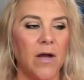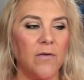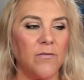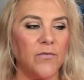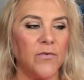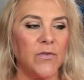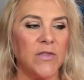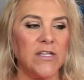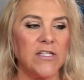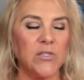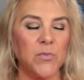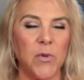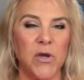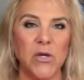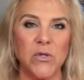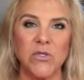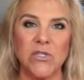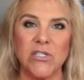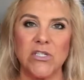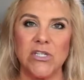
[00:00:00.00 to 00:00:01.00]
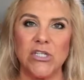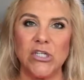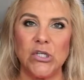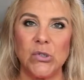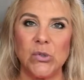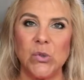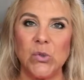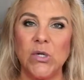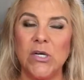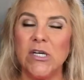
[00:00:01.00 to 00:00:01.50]
for these posts
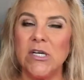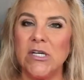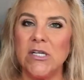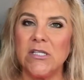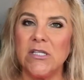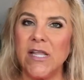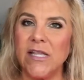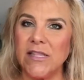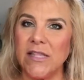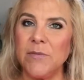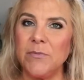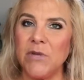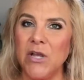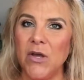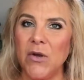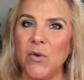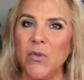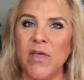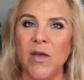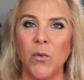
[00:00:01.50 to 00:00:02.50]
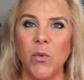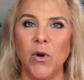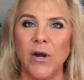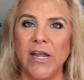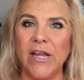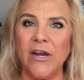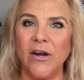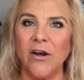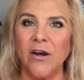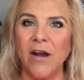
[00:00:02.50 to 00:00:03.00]
to let them know that we're
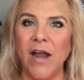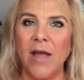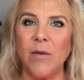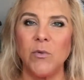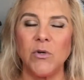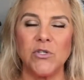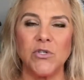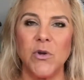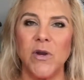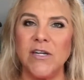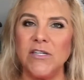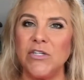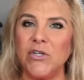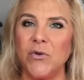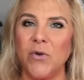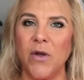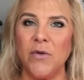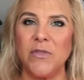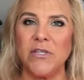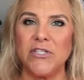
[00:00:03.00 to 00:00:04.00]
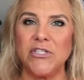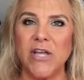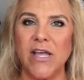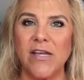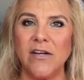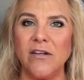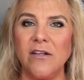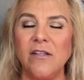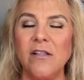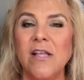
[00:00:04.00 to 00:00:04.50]
here and we're trying to grow the
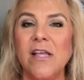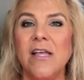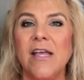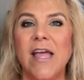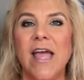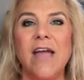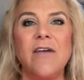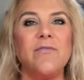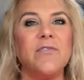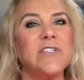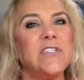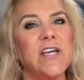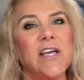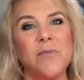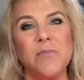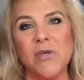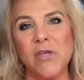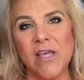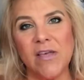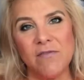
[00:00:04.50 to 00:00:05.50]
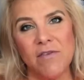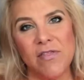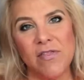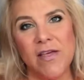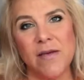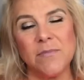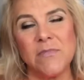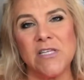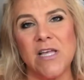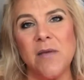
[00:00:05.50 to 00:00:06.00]
channel. Every time you give a
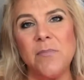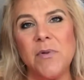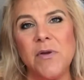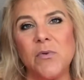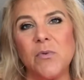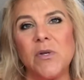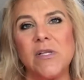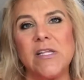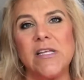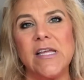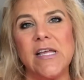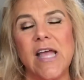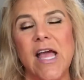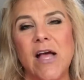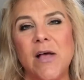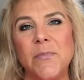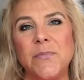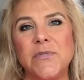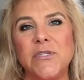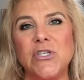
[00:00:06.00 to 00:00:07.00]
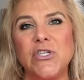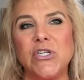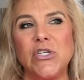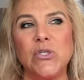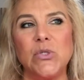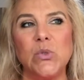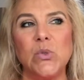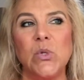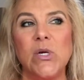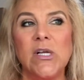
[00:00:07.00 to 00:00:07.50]
thumbs up, it really helps
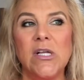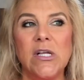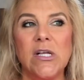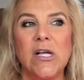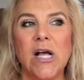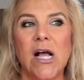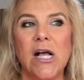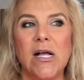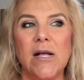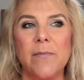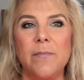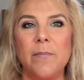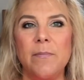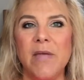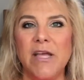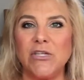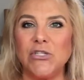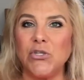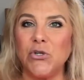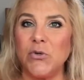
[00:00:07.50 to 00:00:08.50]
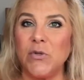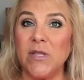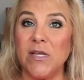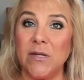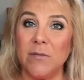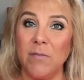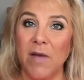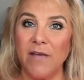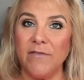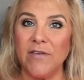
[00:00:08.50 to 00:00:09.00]
to make sure
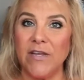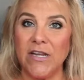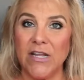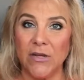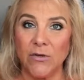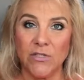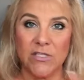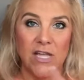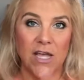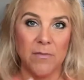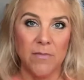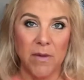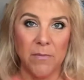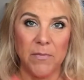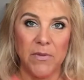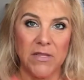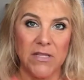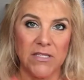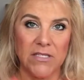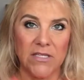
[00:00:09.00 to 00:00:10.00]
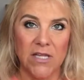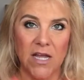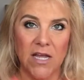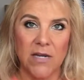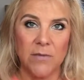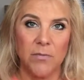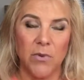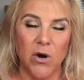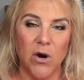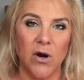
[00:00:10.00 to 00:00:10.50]
that my videos come up in the
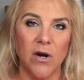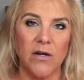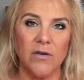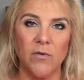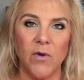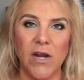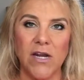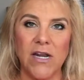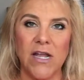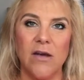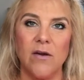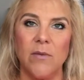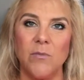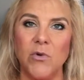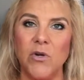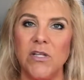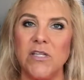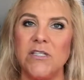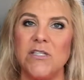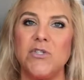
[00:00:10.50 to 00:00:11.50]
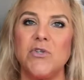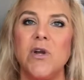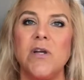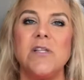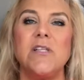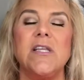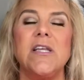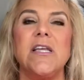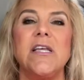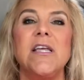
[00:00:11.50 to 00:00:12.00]
sidebar. And right now I'm really
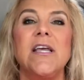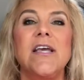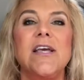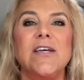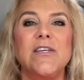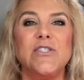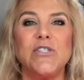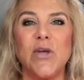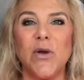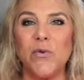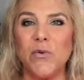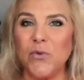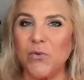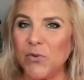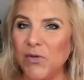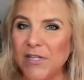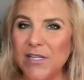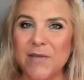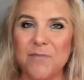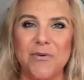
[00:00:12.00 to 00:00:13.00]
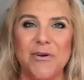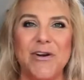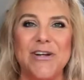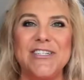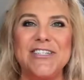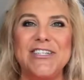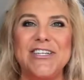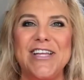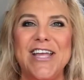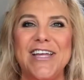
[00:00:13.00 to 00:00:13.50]
struggling, so I would really
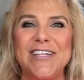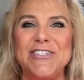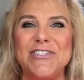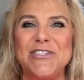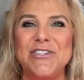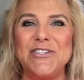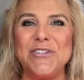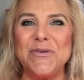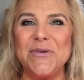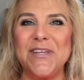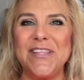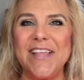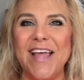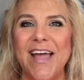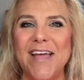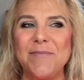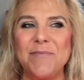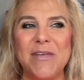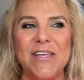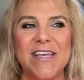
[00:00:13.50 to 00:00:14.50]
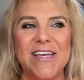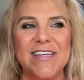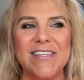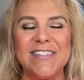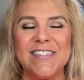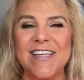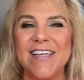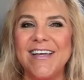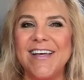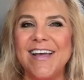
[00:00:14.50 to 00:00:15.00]
appreciate you doing that, because